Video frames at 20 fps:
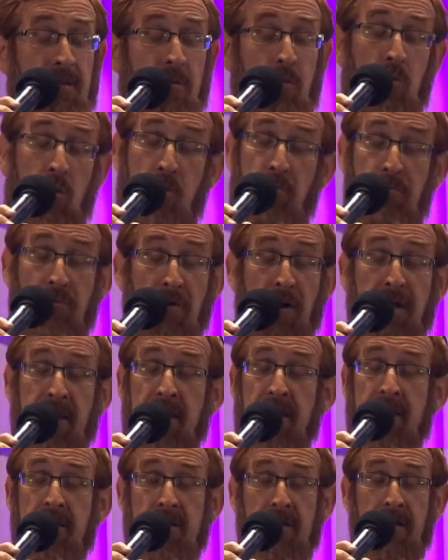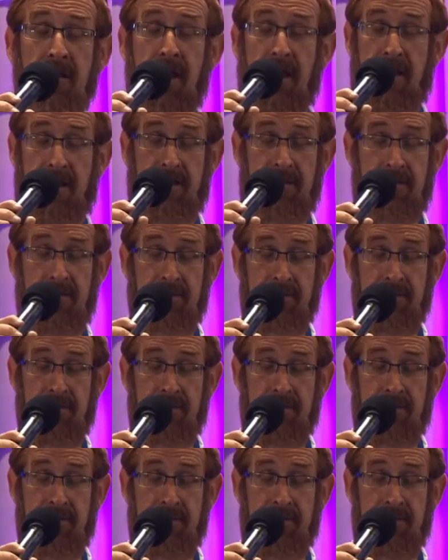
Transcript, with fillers: were praying to God